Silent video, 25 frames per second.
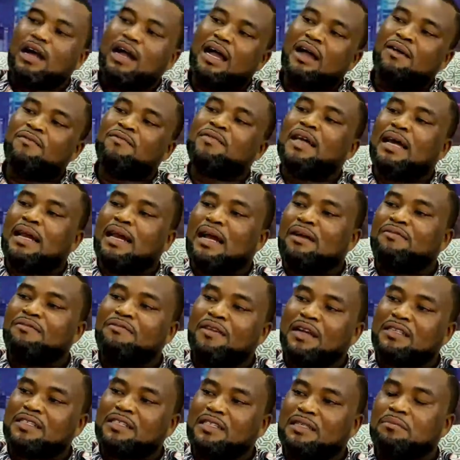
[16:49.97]
You can have that
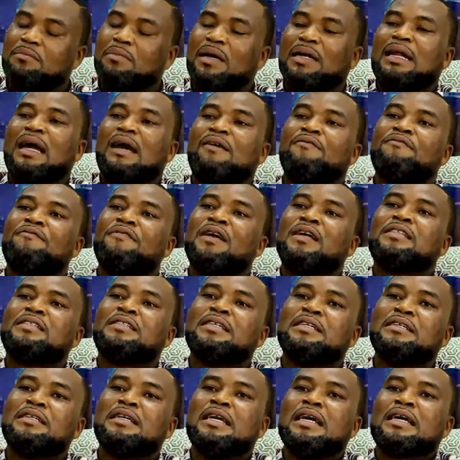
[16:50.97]
affection, but
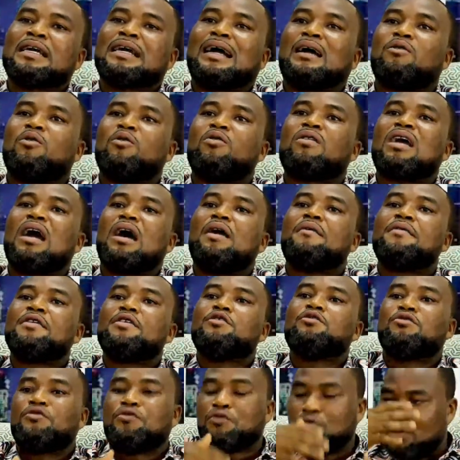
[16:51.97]
affection cannot
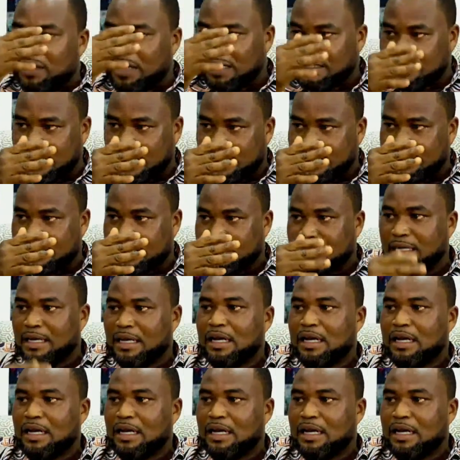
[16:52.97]
carry you through the journey.